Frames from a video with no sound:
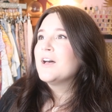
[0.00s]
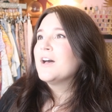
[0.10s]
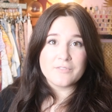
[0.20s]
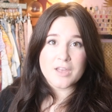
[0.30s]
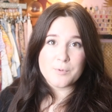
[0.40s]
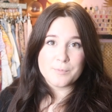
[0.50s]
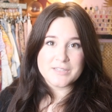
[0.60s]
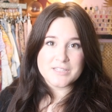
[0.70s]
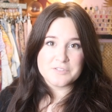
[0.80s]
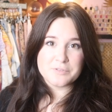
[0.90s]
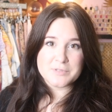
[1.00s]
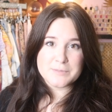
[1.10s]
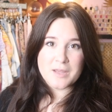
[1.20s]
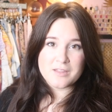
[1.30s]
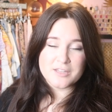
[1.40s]
I have a couple pieces from
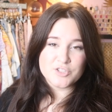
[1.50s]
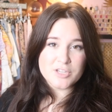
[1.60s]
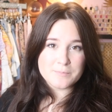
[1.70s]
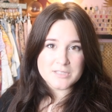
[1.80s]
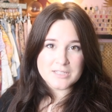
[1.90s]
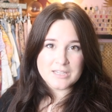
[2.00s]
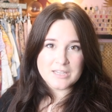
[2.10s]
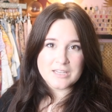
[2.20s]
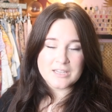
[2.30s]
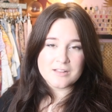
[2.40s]
Spell and the Gypsy